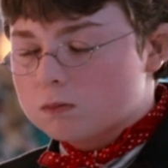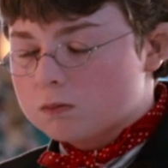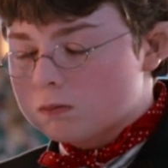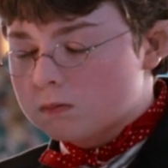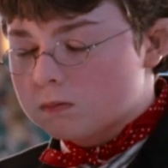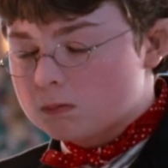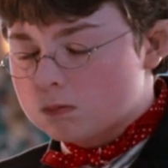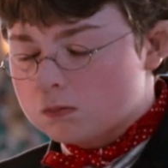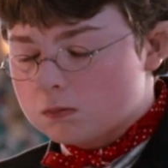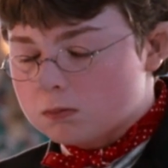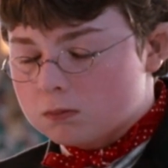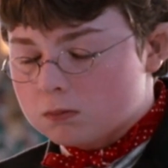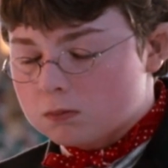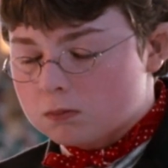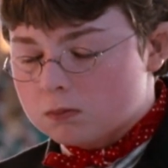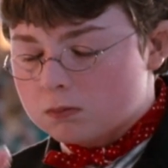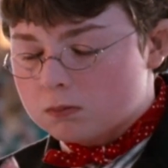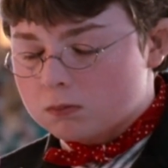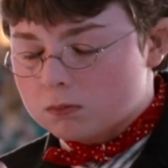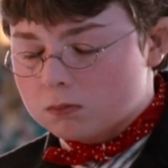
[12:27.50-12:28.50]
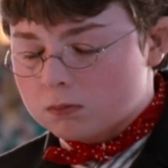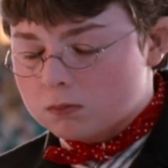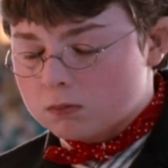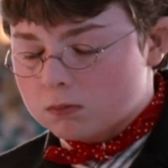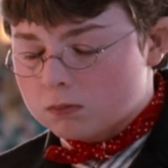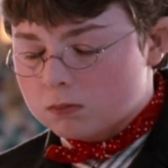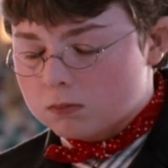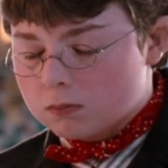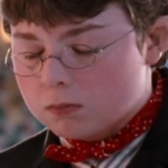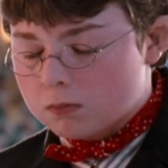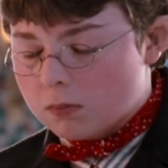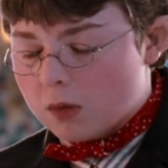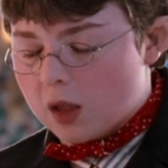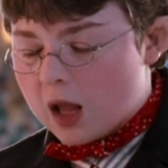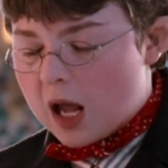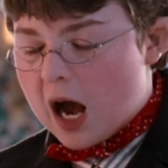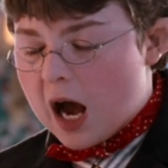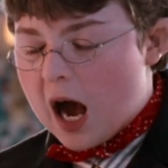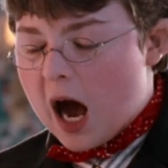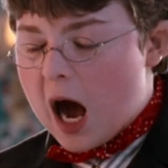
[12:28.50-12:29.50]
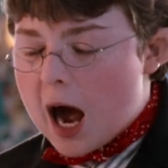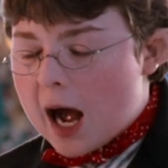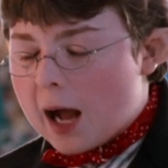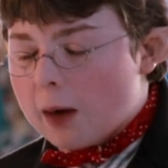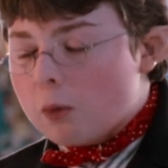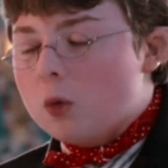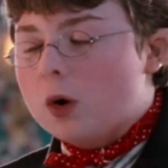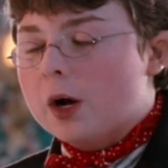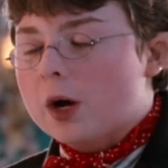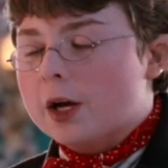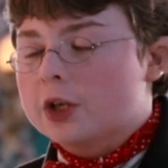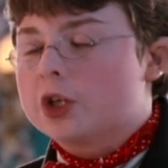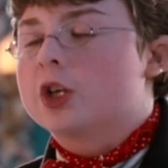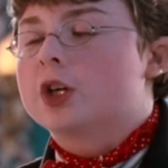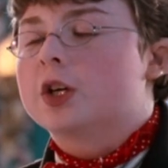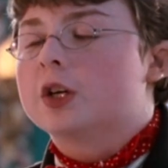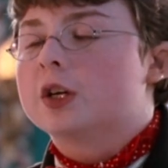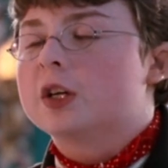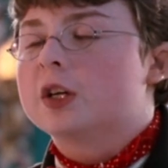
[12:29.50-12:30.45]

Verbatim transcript: thus making him spill the guts of